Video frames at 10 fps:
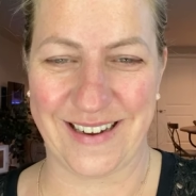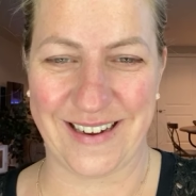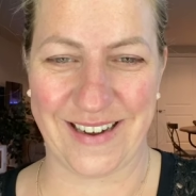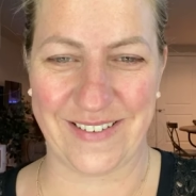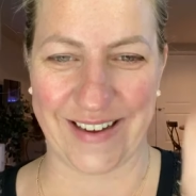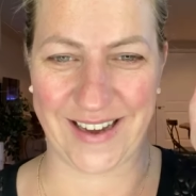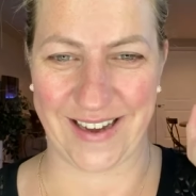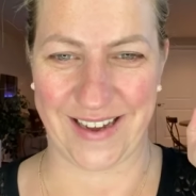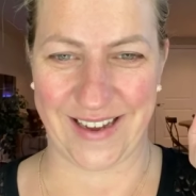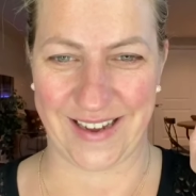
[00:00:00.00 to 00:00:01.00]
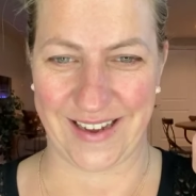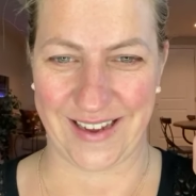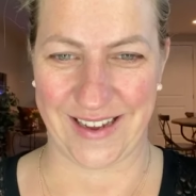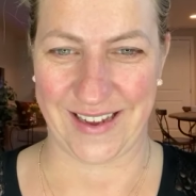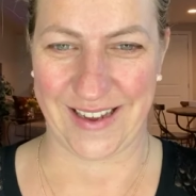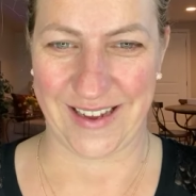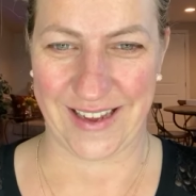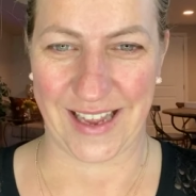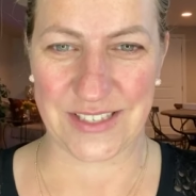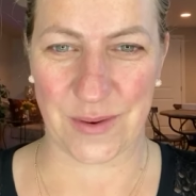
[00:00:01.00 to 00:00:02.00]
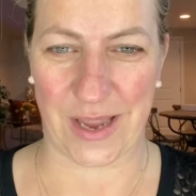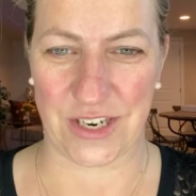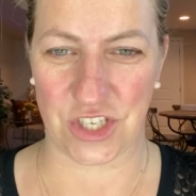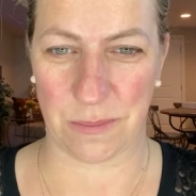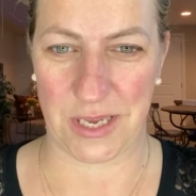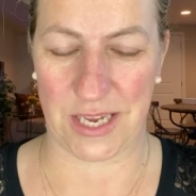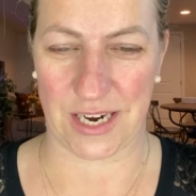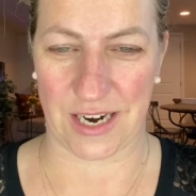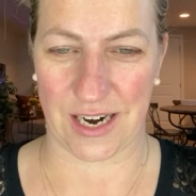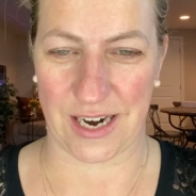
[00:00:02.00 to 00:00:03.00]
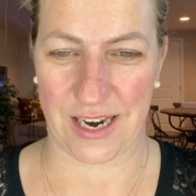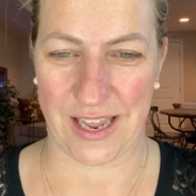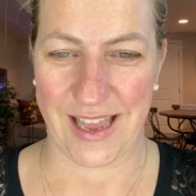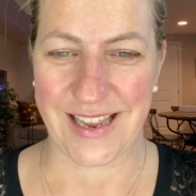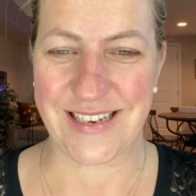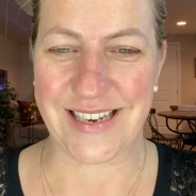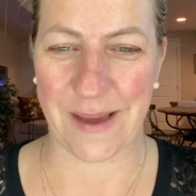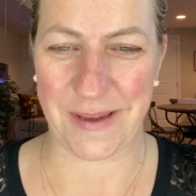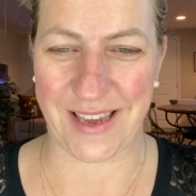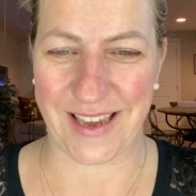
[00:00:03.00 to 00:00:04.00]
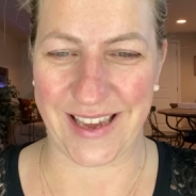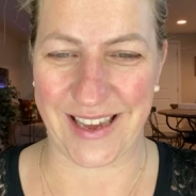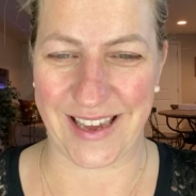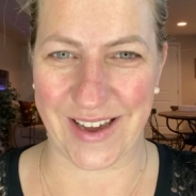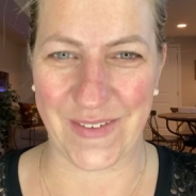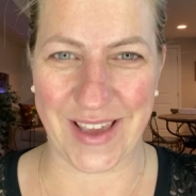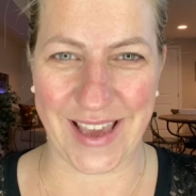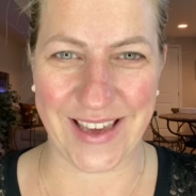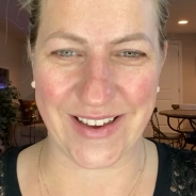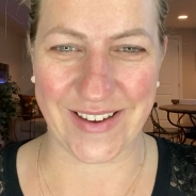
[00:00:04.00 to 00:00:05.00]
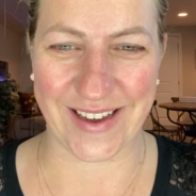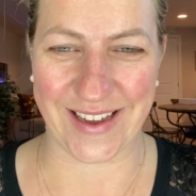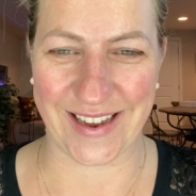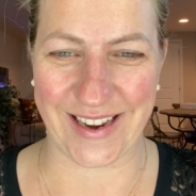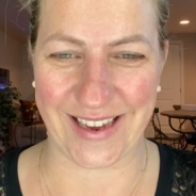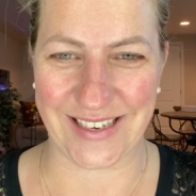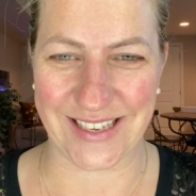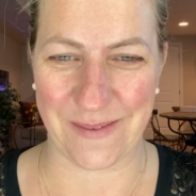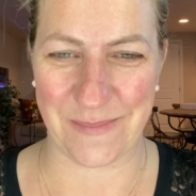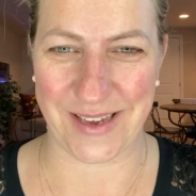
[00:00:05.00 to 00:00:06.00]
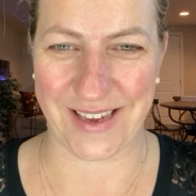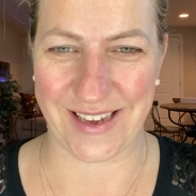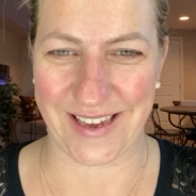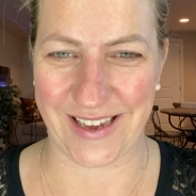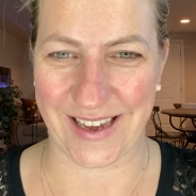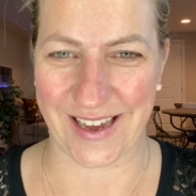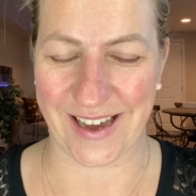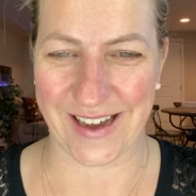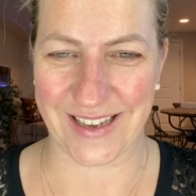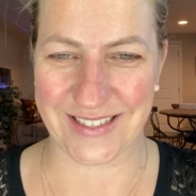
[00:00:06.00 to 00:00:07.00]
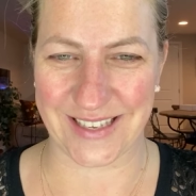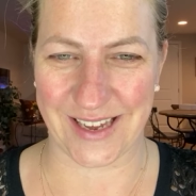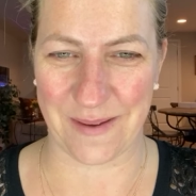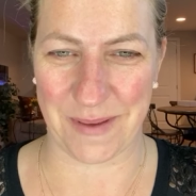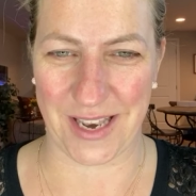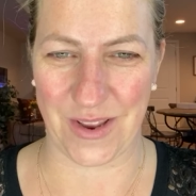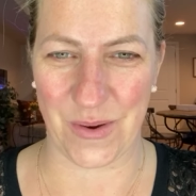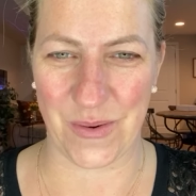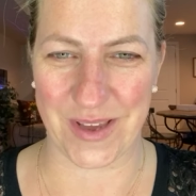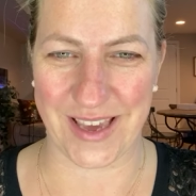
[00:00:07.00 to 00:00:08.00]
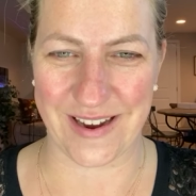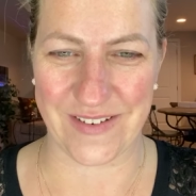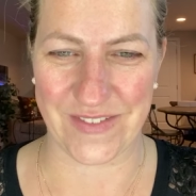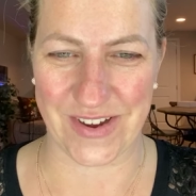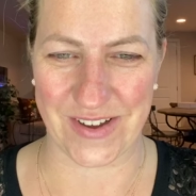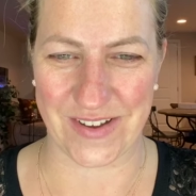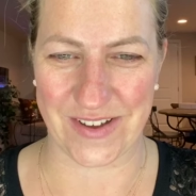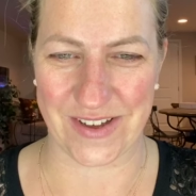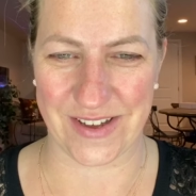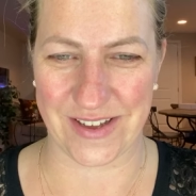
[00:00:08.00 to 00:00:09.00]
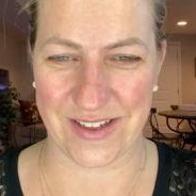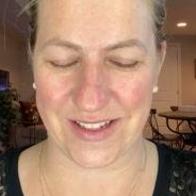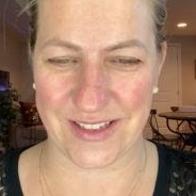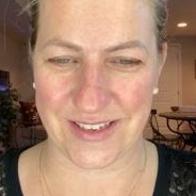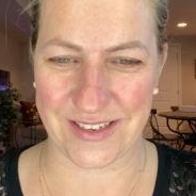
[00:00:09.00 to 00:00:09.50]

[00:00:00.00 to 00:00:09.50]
Okay. That's okay. She'll be here. Debbie. Okay, good. Hey, Debbie. Awesome. Hello, Carol.